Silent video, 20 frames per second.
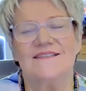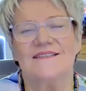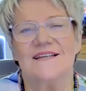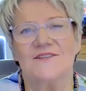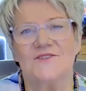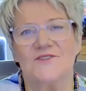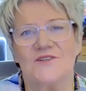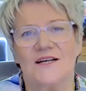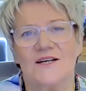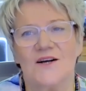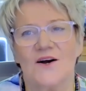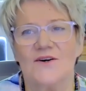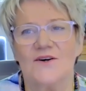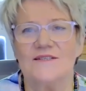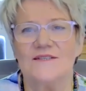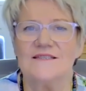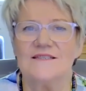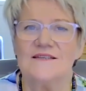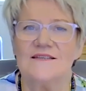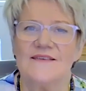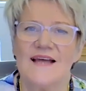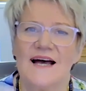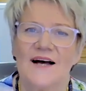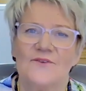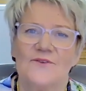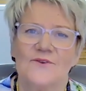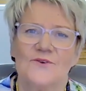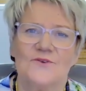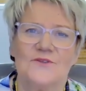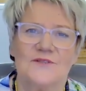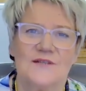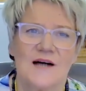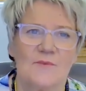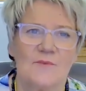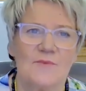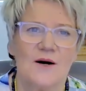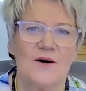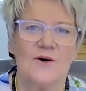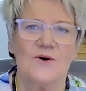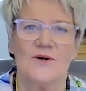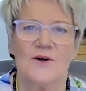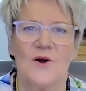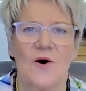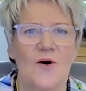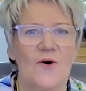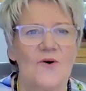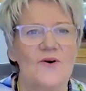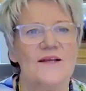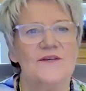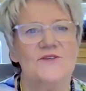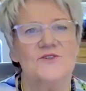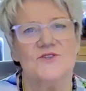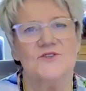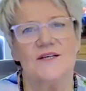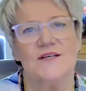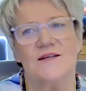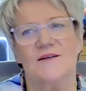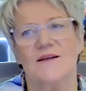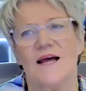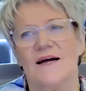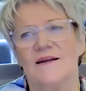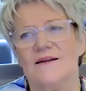Sunshine Coast, and down through Dubbo and Orange and